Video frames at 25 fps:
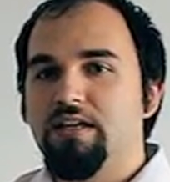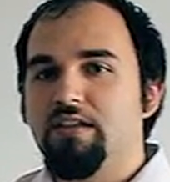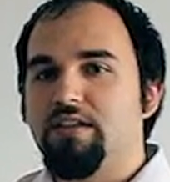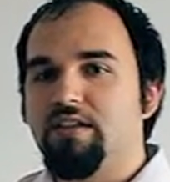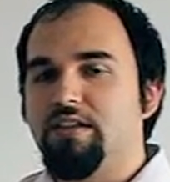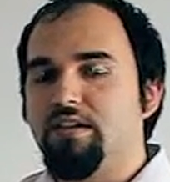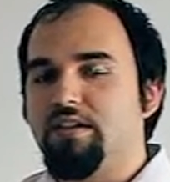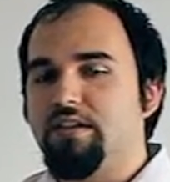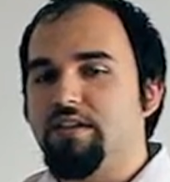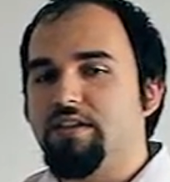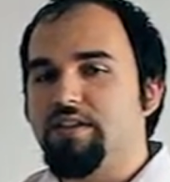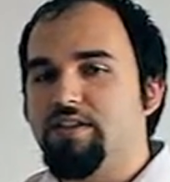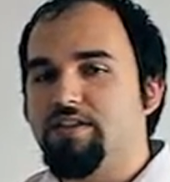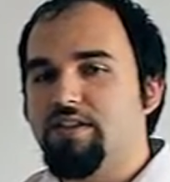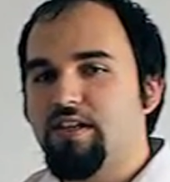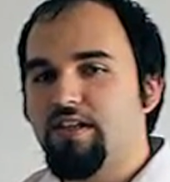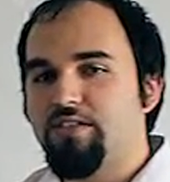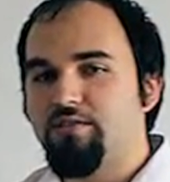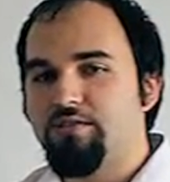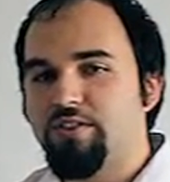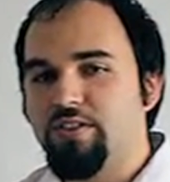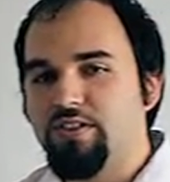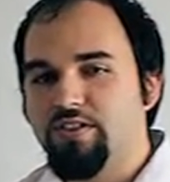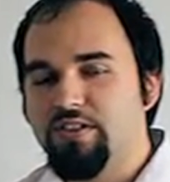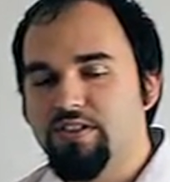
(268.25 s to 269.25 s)
inside
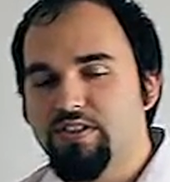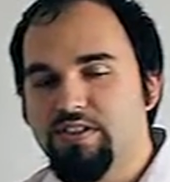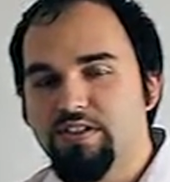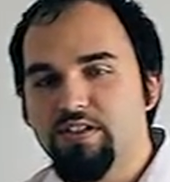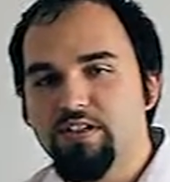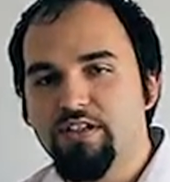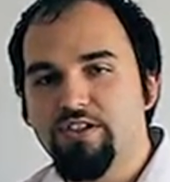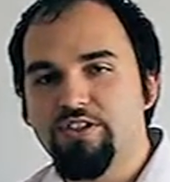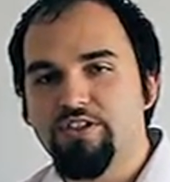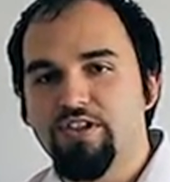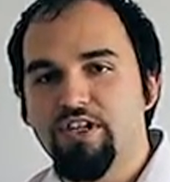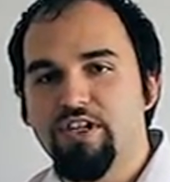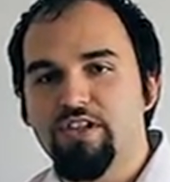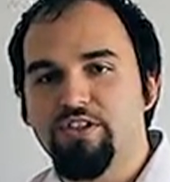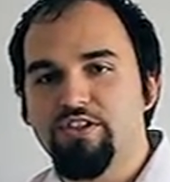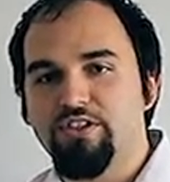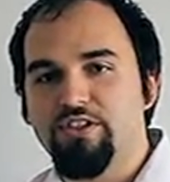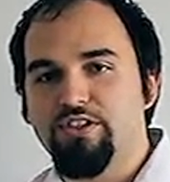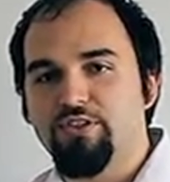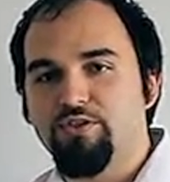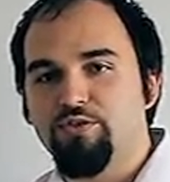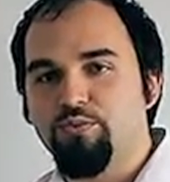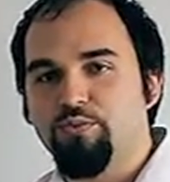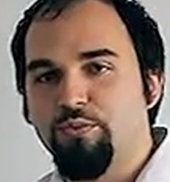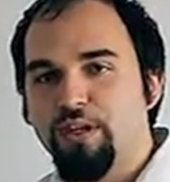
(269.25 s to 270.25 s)
of their search
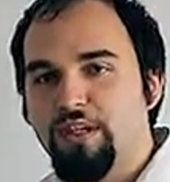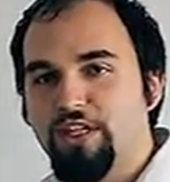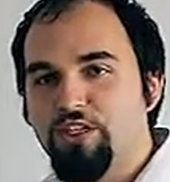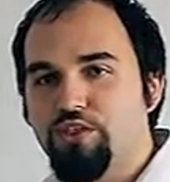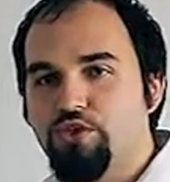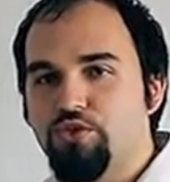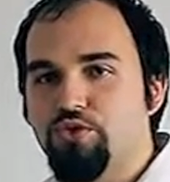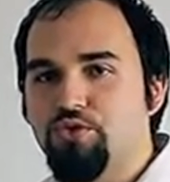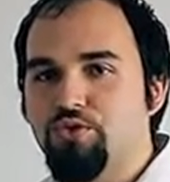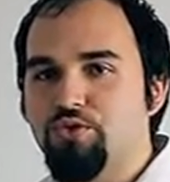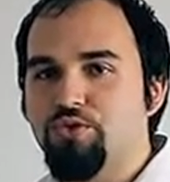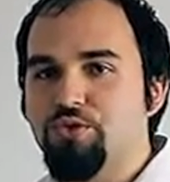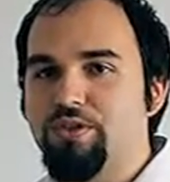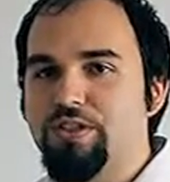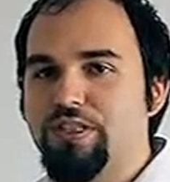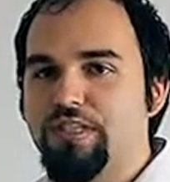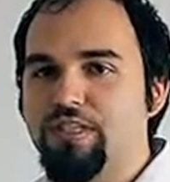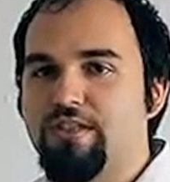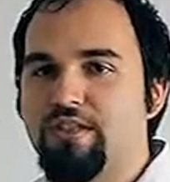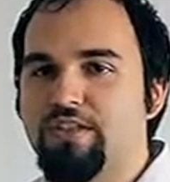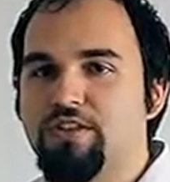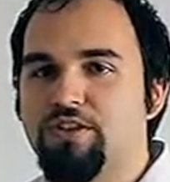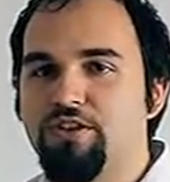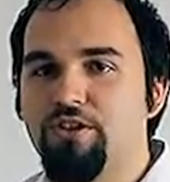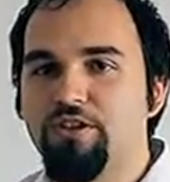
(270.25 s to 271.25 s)
engine to make sure that
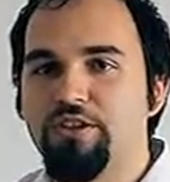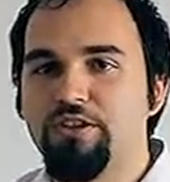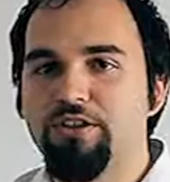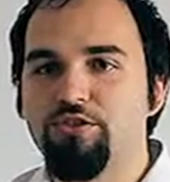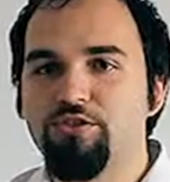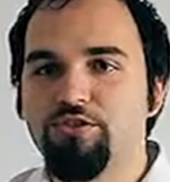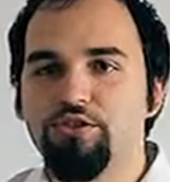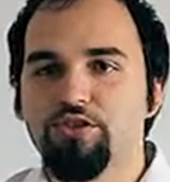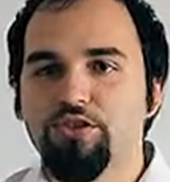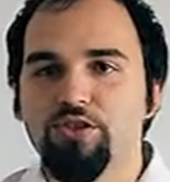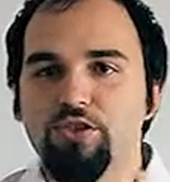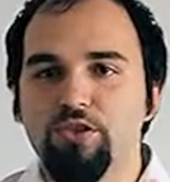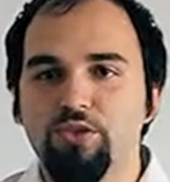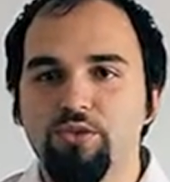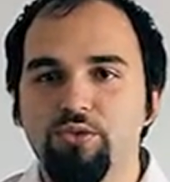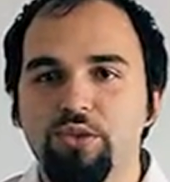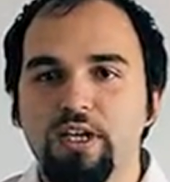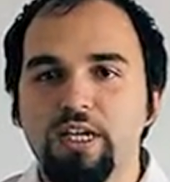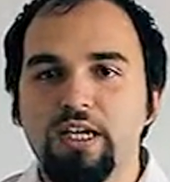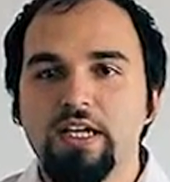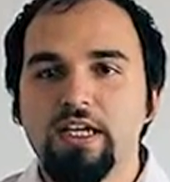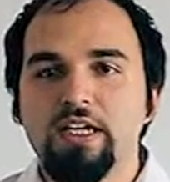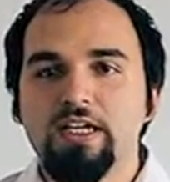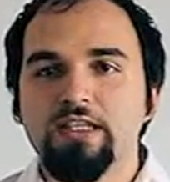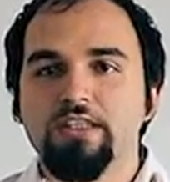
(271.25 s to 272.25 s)
it's going to show
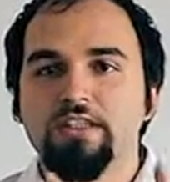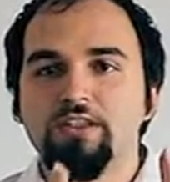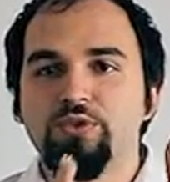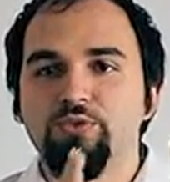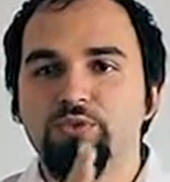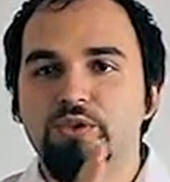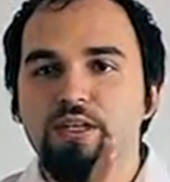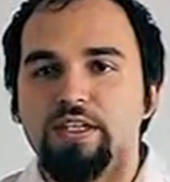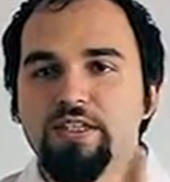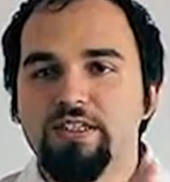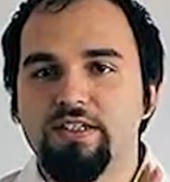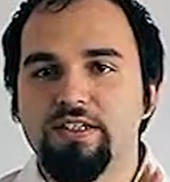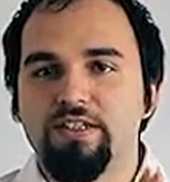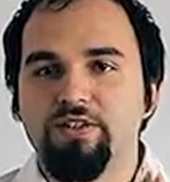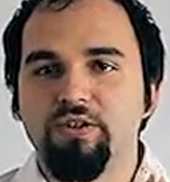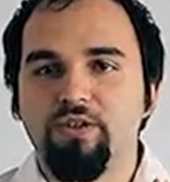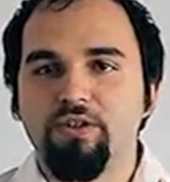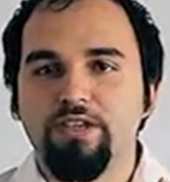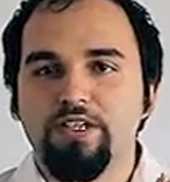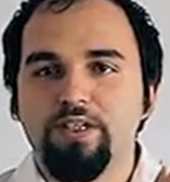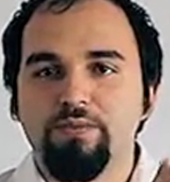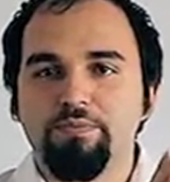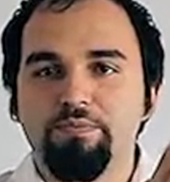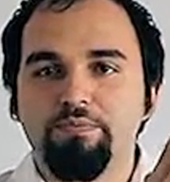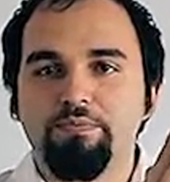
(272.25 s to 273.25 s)
the reader
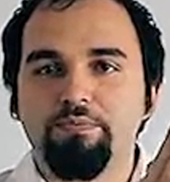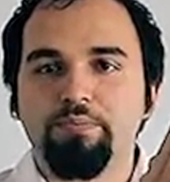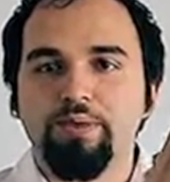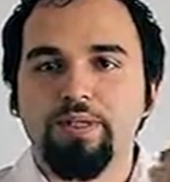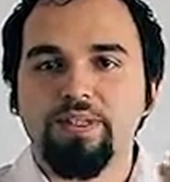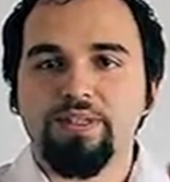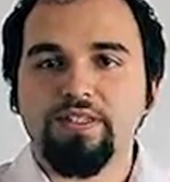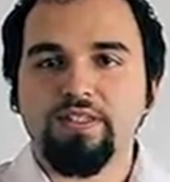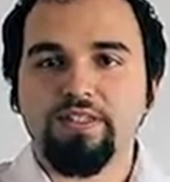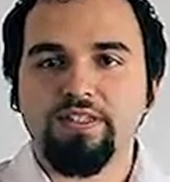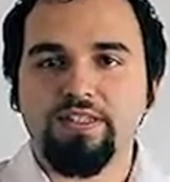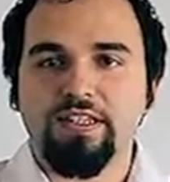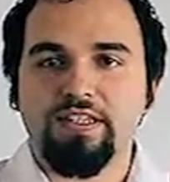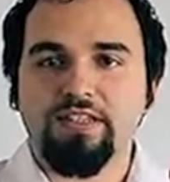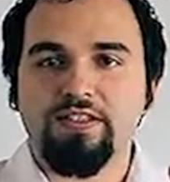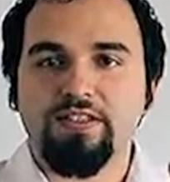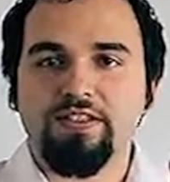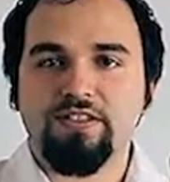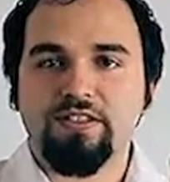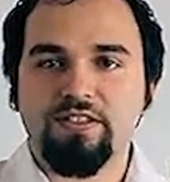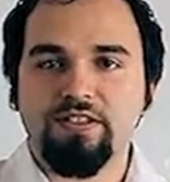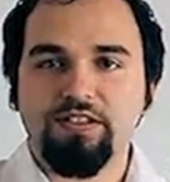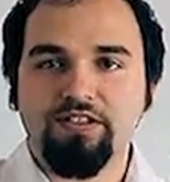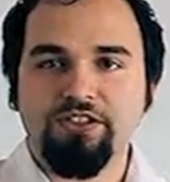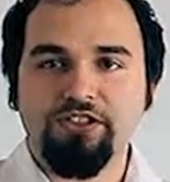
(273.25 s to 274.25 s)
or the person that
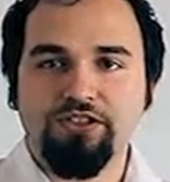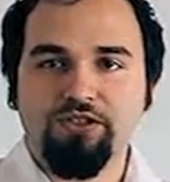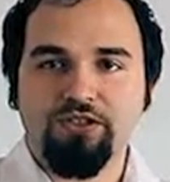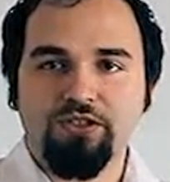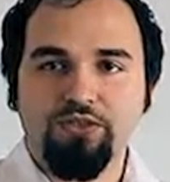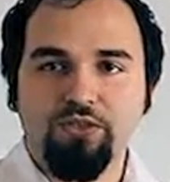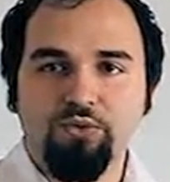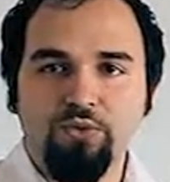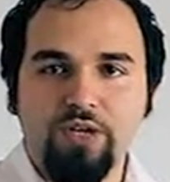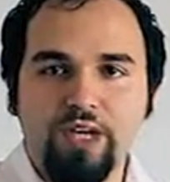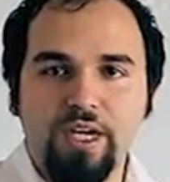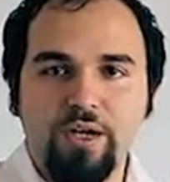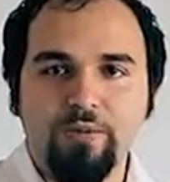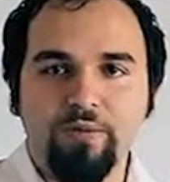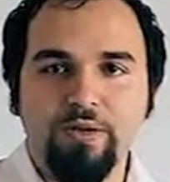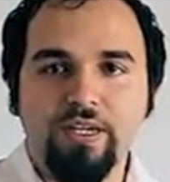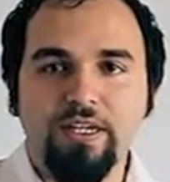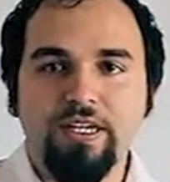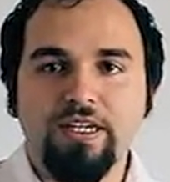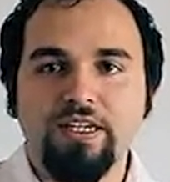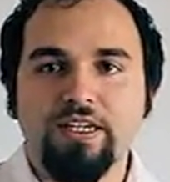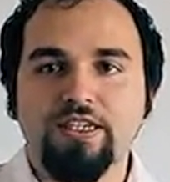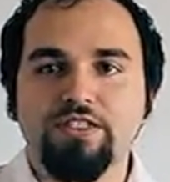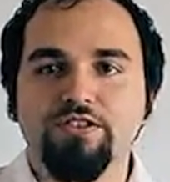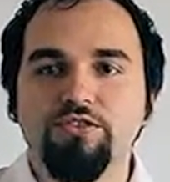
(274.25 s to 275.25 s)
searches on the web,
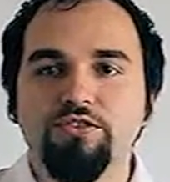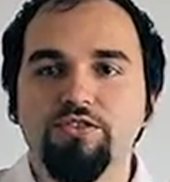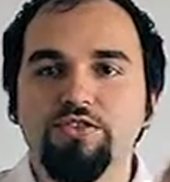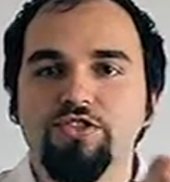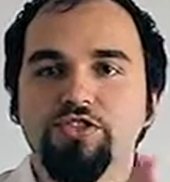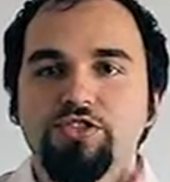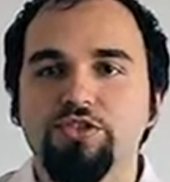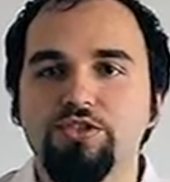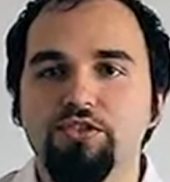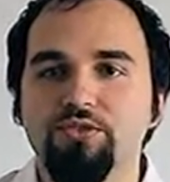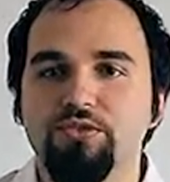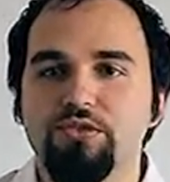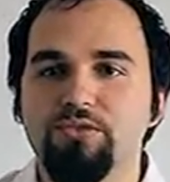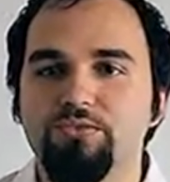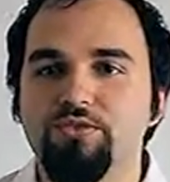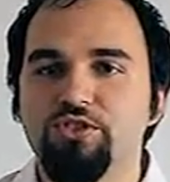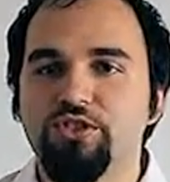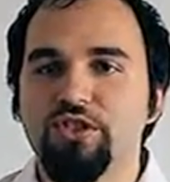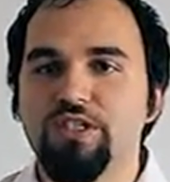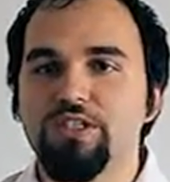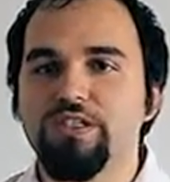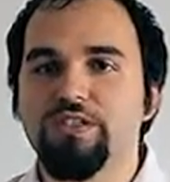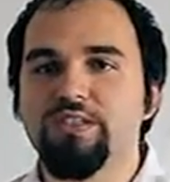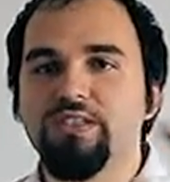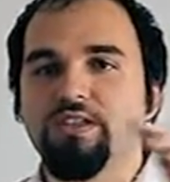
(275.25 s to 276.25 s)
it's going to show them
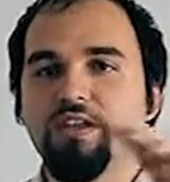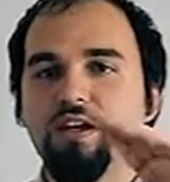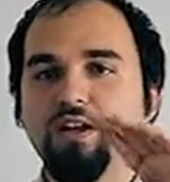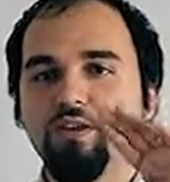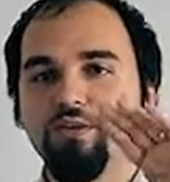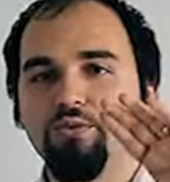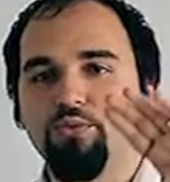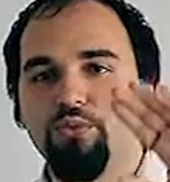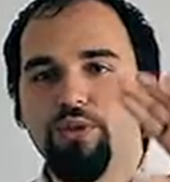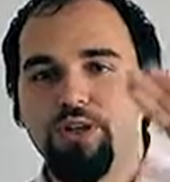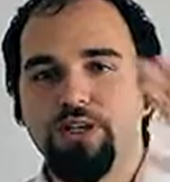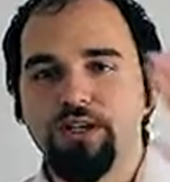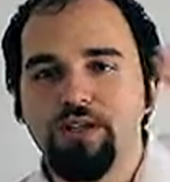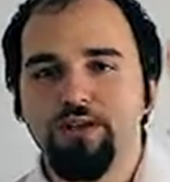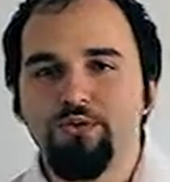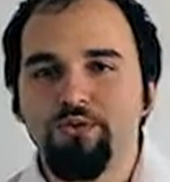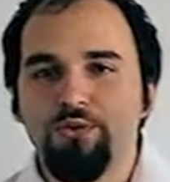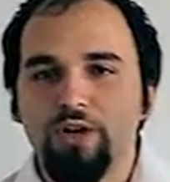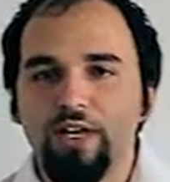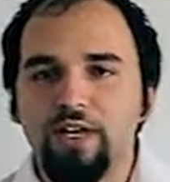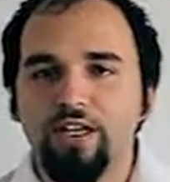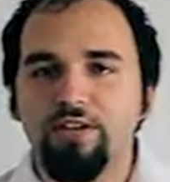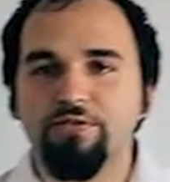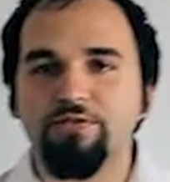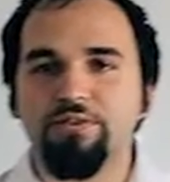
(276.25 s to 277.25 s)
just really
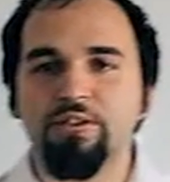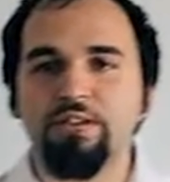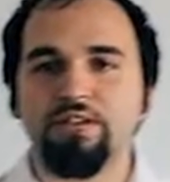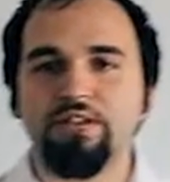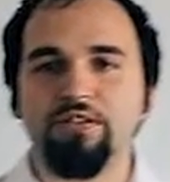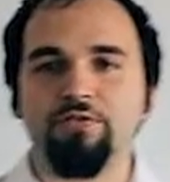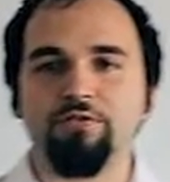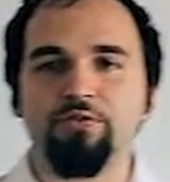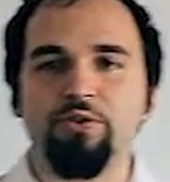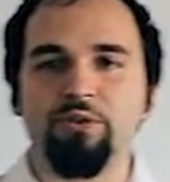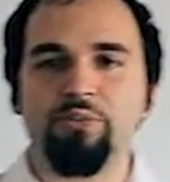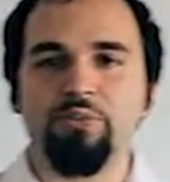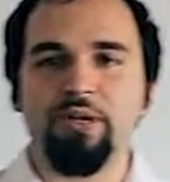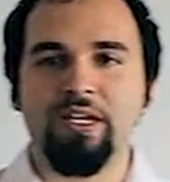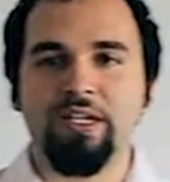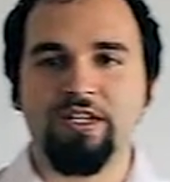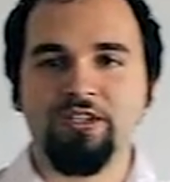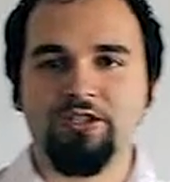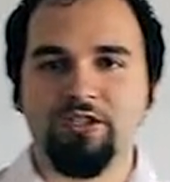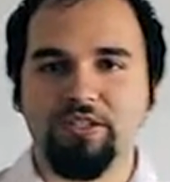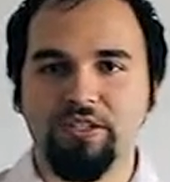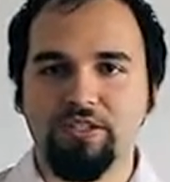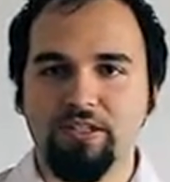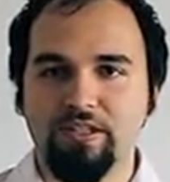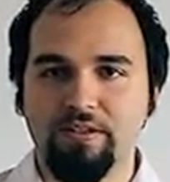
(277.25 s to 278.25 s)
relevant
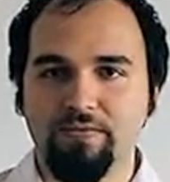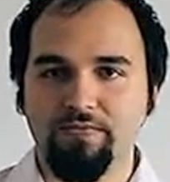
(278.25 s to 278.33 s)
information.